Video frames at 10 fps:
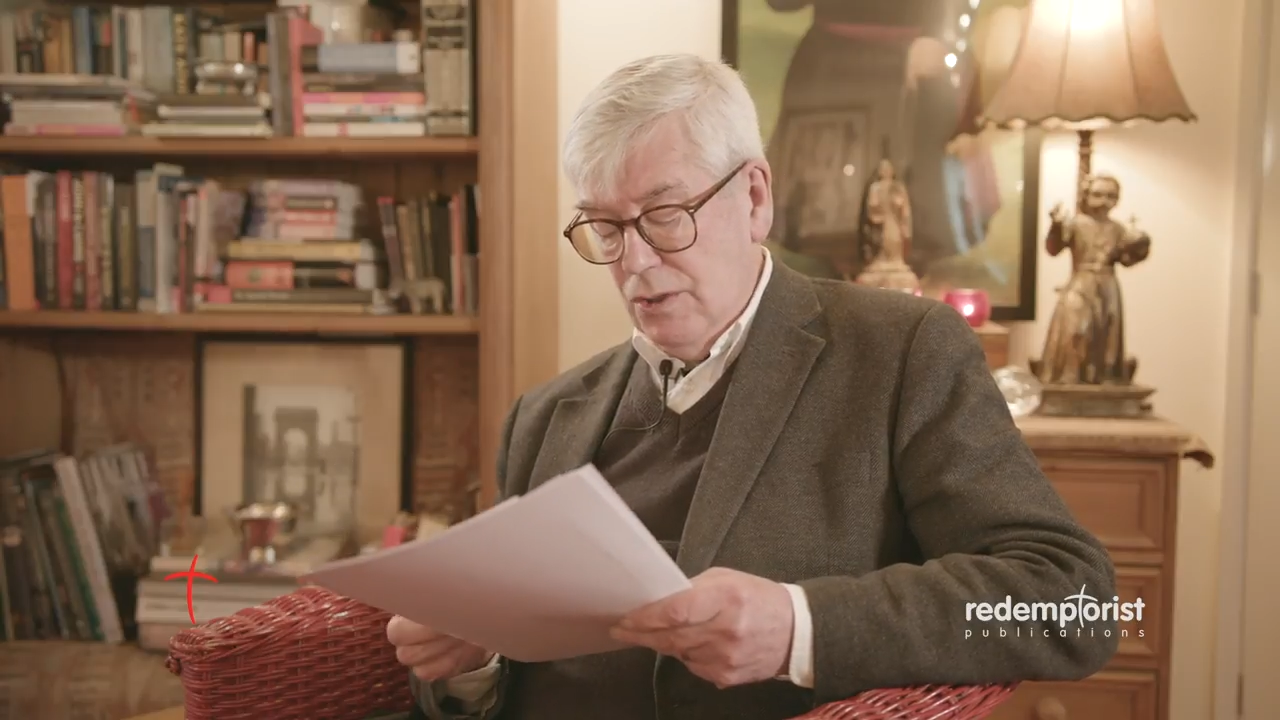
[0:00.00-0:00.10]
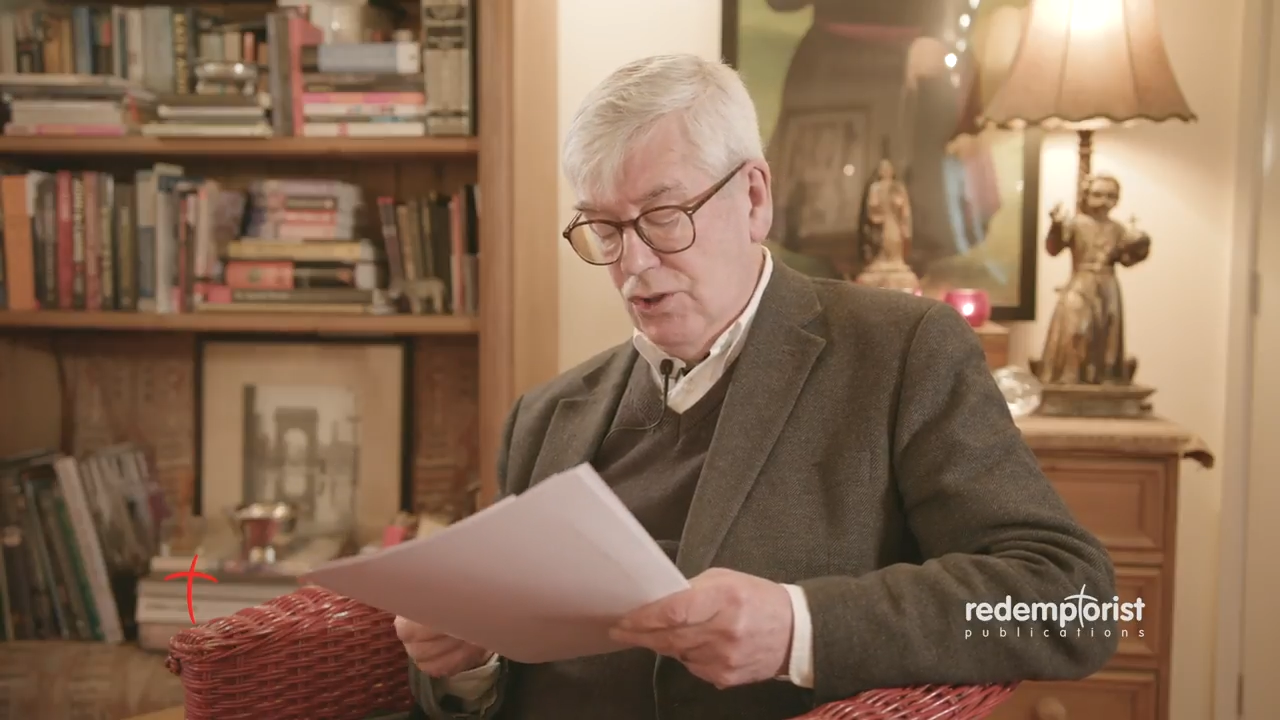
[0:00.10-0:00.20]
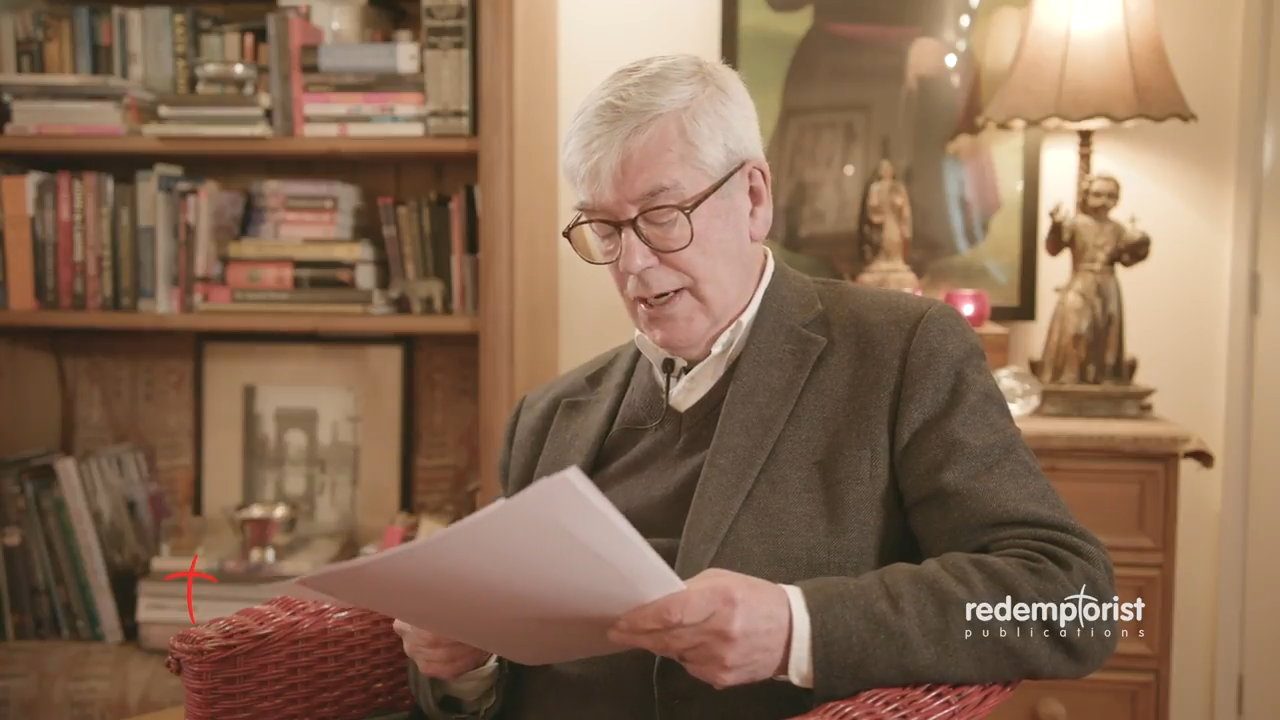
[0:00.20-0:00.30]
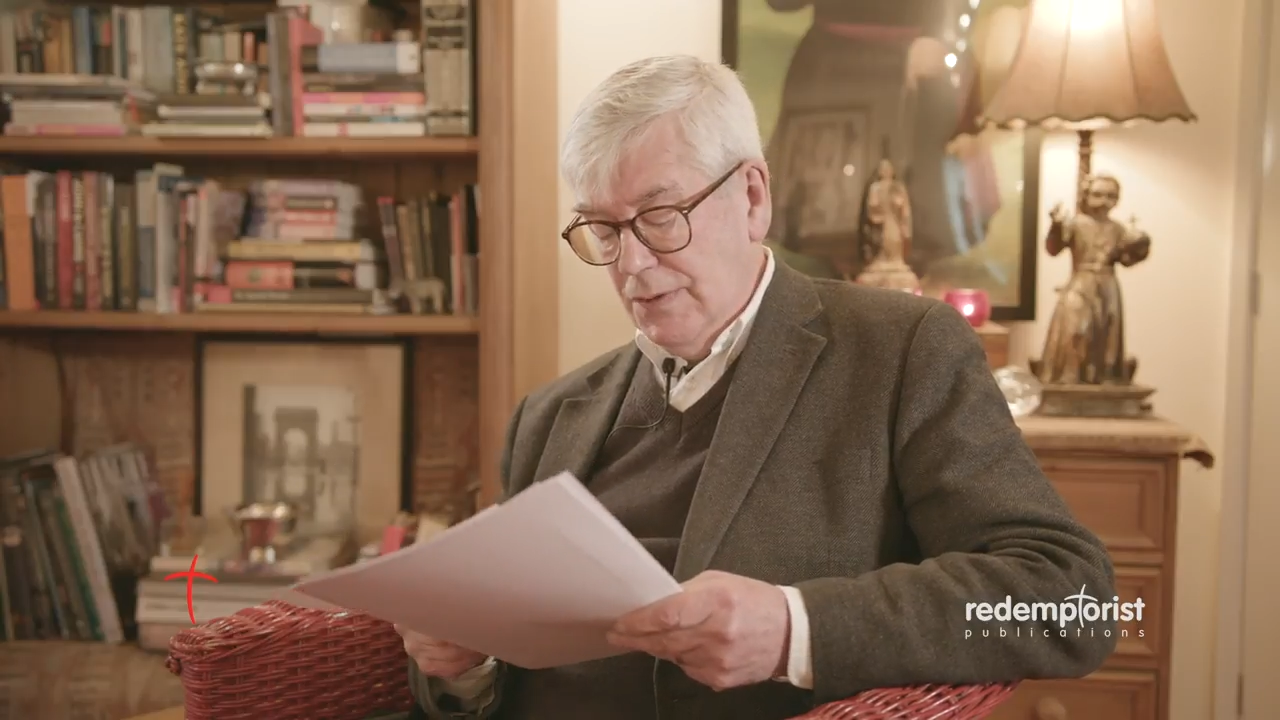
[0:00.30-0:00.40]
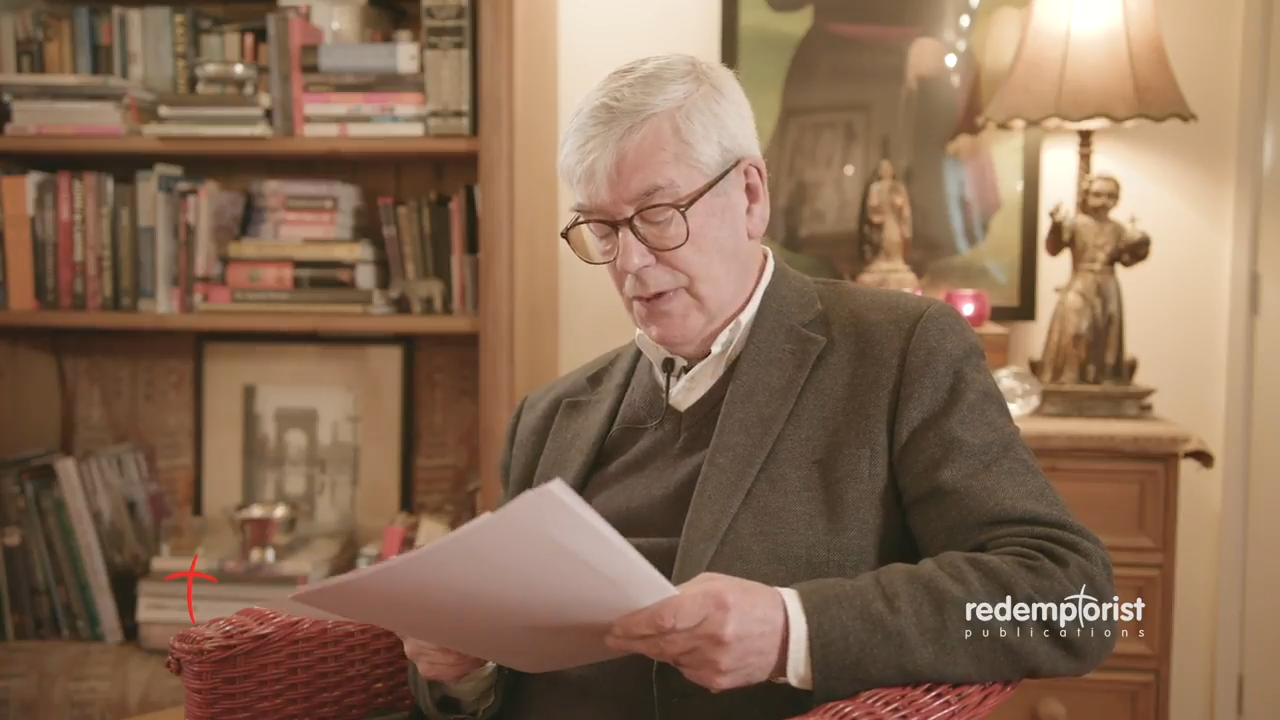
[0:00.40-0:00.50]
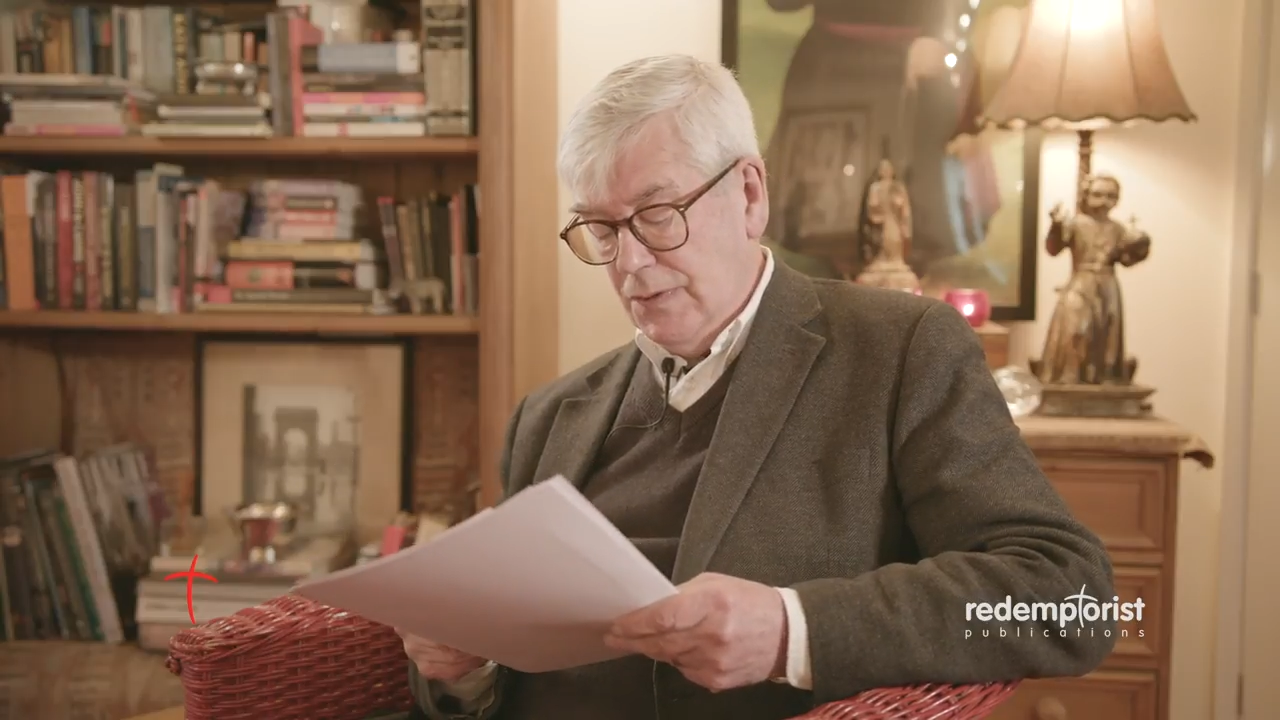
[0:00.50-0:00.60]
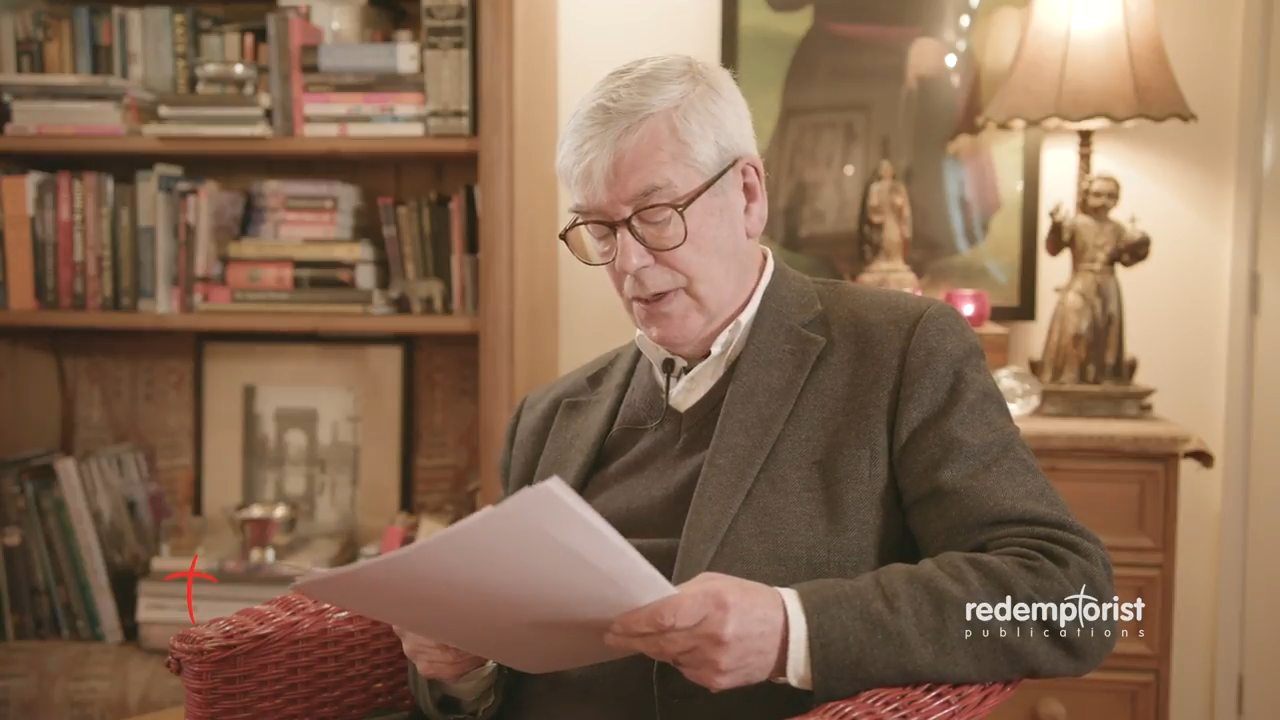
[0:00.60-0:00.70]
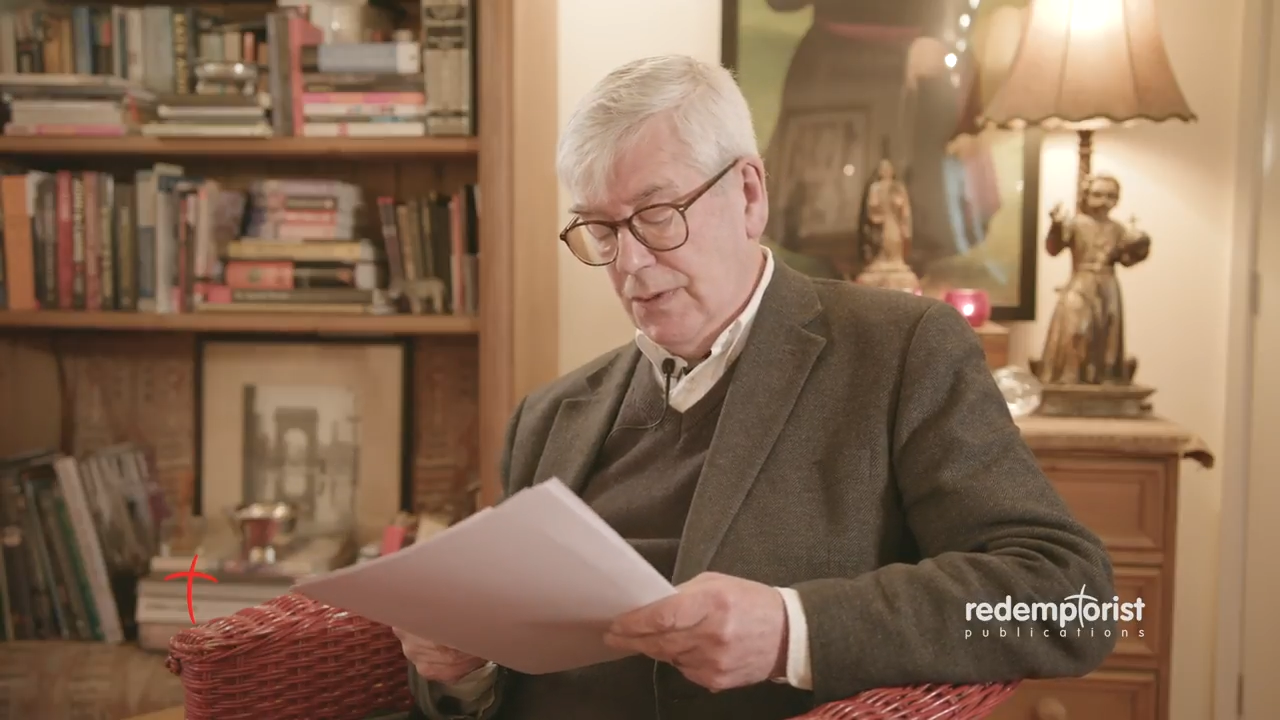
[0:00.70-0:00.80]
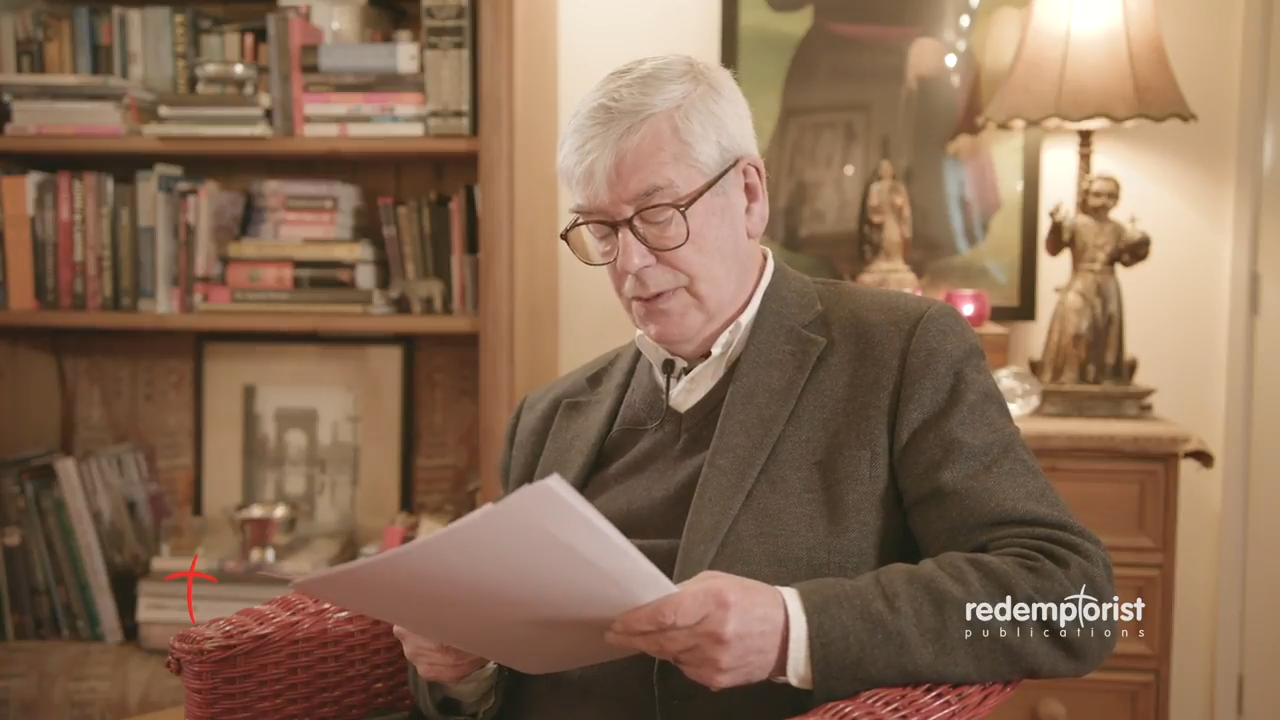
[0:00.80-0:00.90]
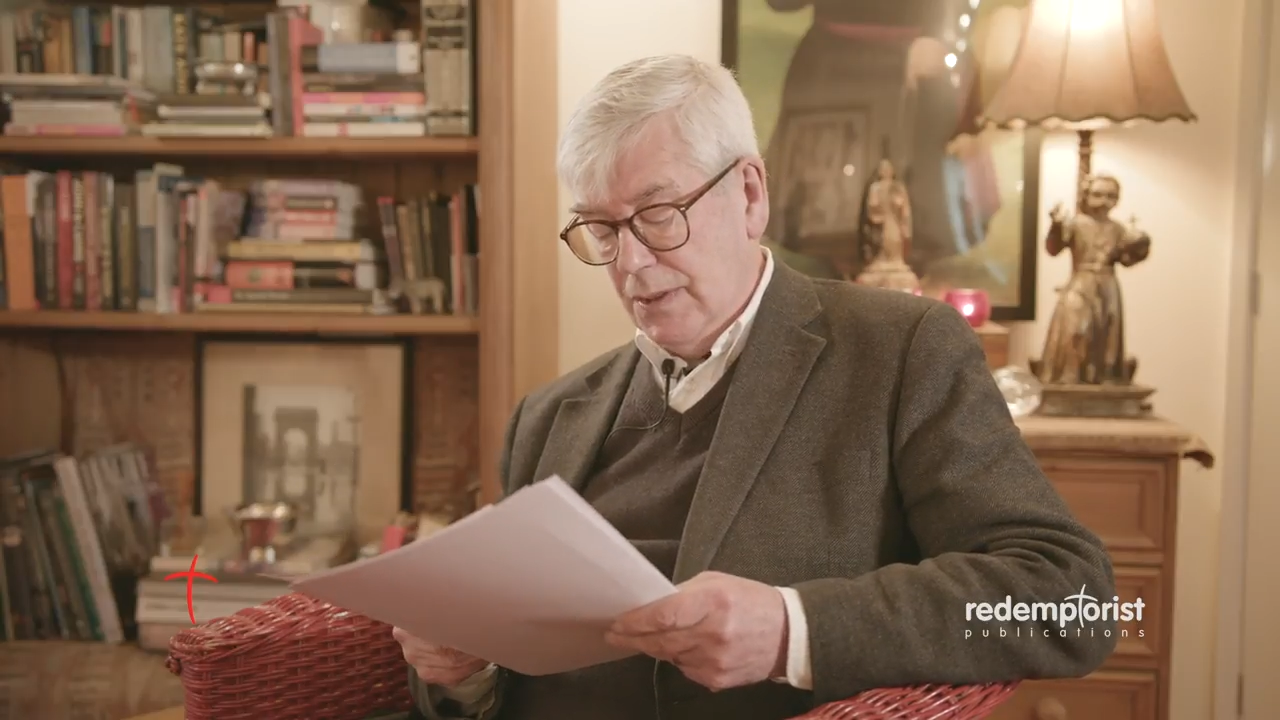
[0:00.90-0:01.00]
Jesus'